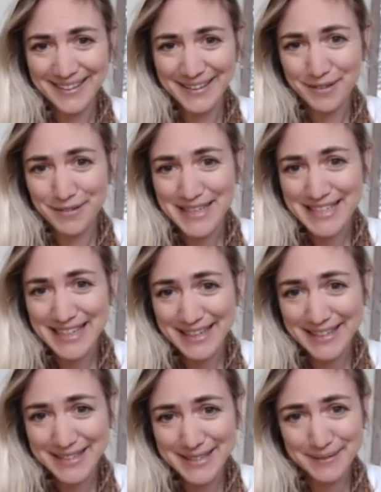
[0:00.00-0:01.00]

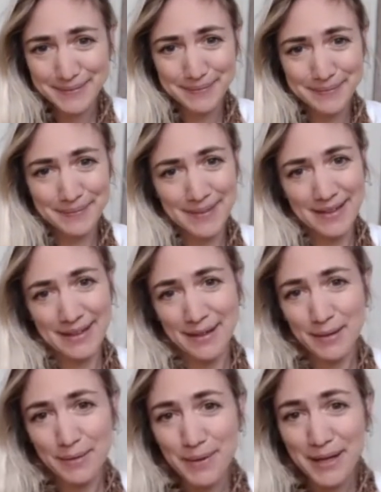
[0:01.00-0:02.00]
Greetings.
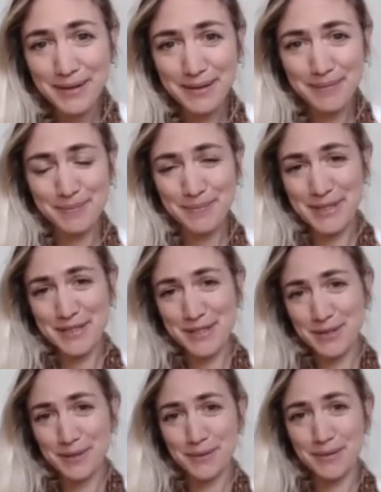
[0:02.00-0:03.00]
Welcome
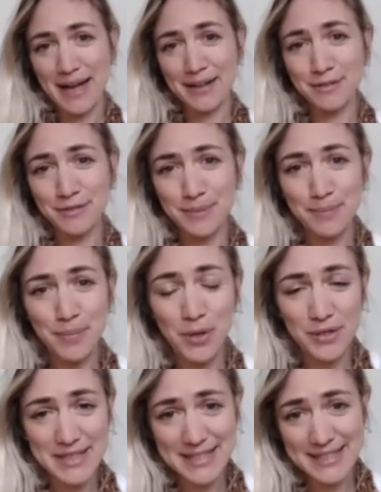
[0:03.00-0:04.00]
to Elven
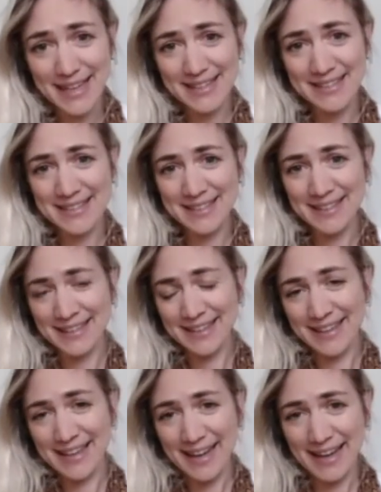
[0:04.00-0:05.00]
Pod 6,
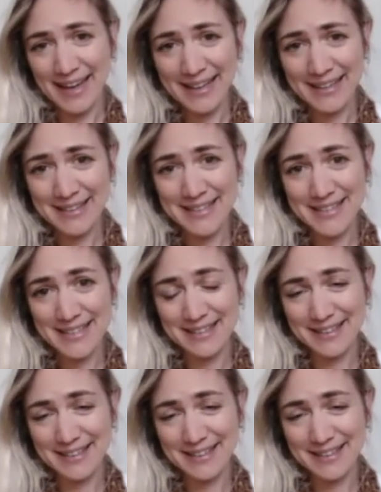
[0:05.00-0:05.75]
and